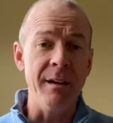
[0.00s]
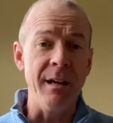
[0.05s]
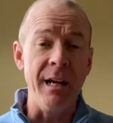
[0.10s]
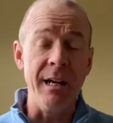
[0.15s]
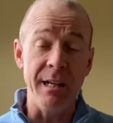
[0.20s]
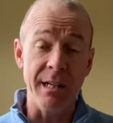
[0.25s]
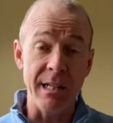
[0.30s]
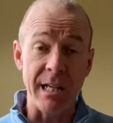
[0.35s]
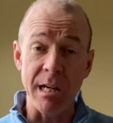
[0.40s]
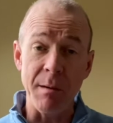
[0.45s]

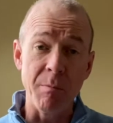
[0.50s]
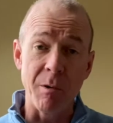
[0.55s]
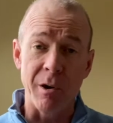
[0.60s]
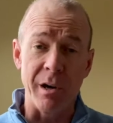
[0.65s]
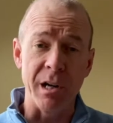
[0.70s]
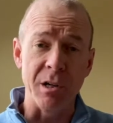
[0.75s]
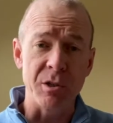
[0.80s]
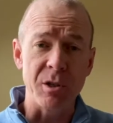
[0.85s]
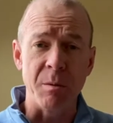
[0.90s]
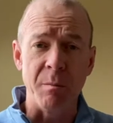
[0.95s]
any keyboard
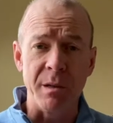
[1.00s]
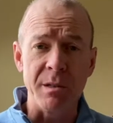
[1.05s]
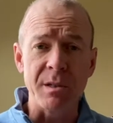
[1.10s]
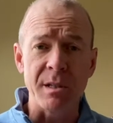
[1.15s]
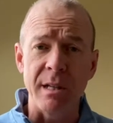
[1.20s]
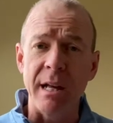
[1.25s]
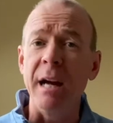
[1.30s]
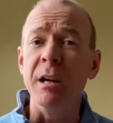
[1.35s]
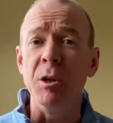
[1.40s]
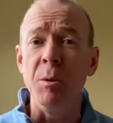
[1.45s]
instruments
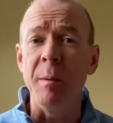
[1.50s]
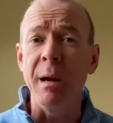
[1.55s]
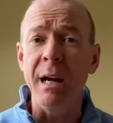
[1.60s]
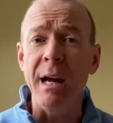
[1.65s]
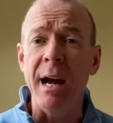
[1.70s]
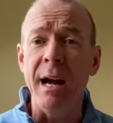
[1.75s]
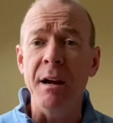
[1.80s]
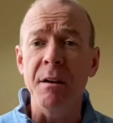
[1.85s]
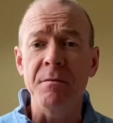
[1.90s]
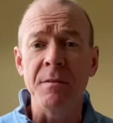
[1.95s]
that you may
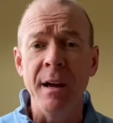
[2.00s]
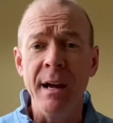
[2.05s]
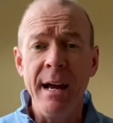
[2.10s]
have.